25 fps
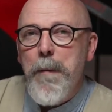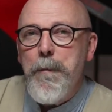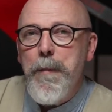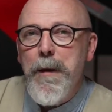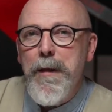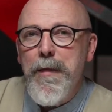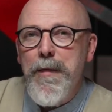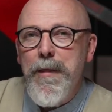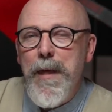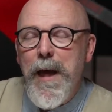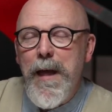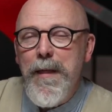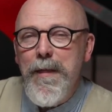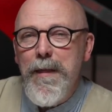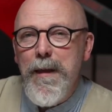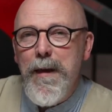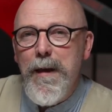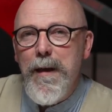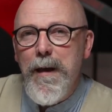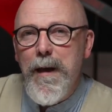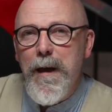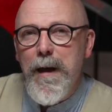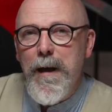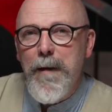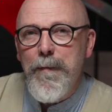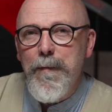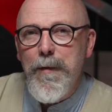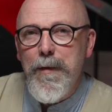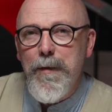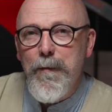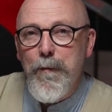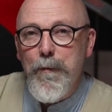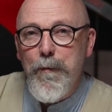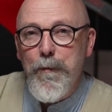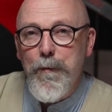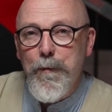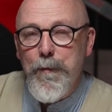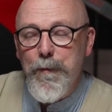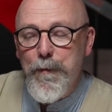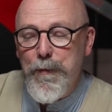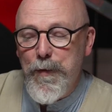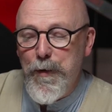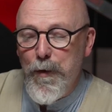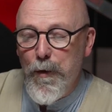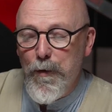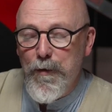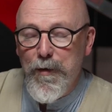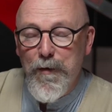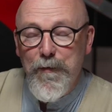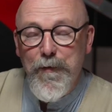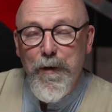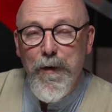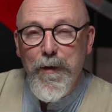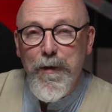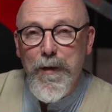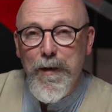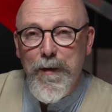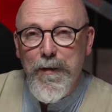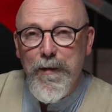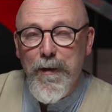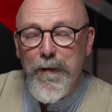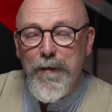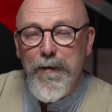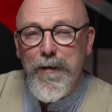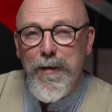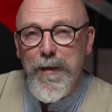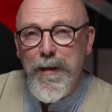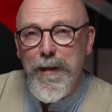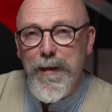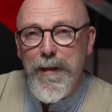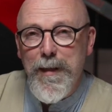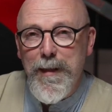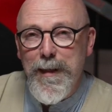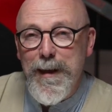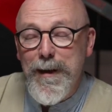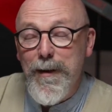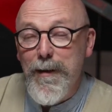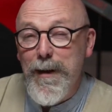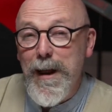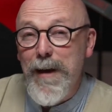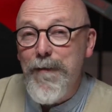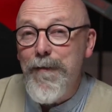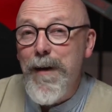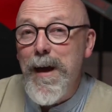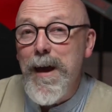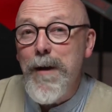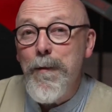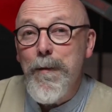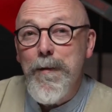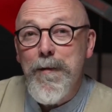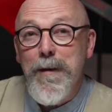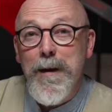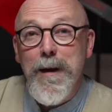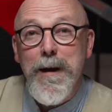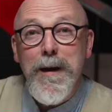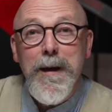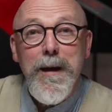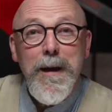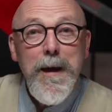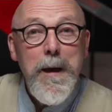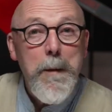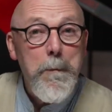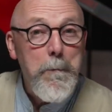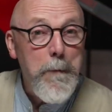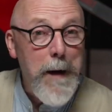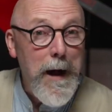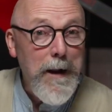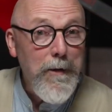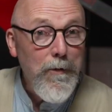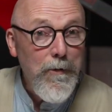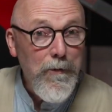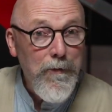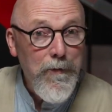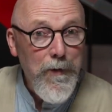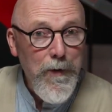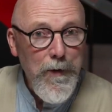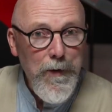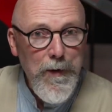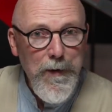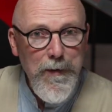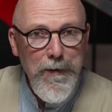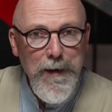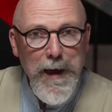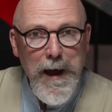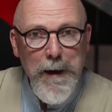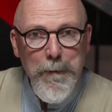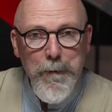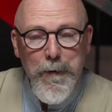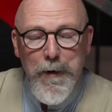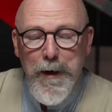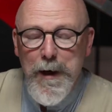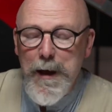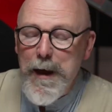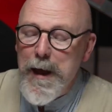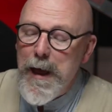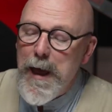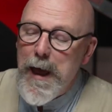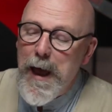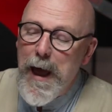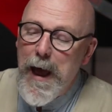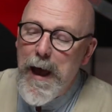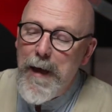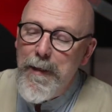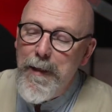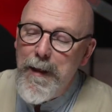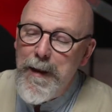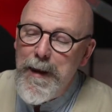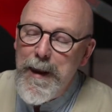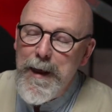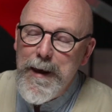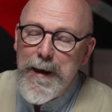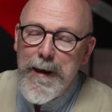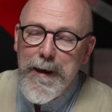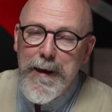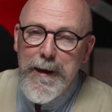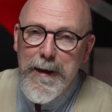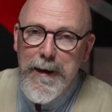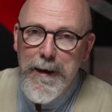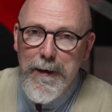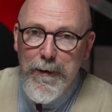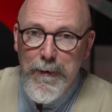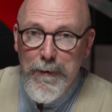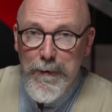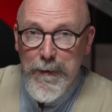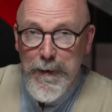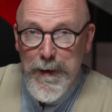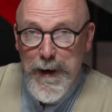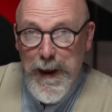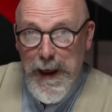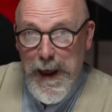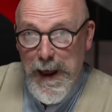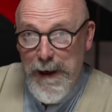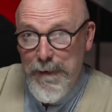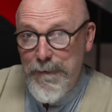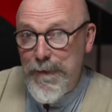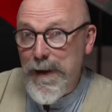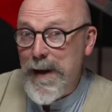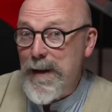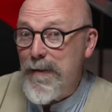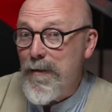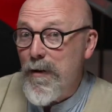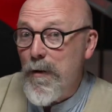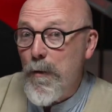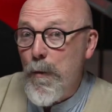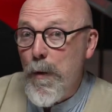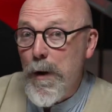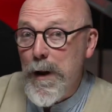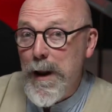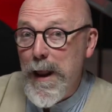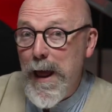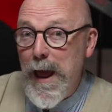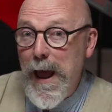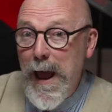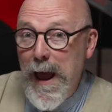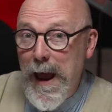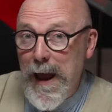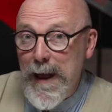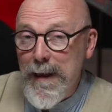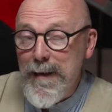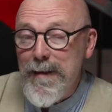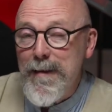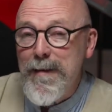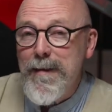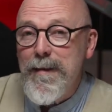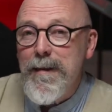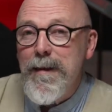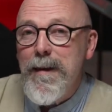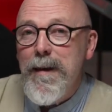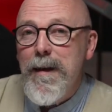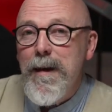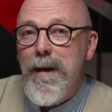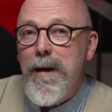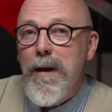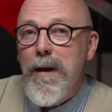But then the autofocus, obviously the Nikon F8 was a manual focus camera, and the Nikon F801s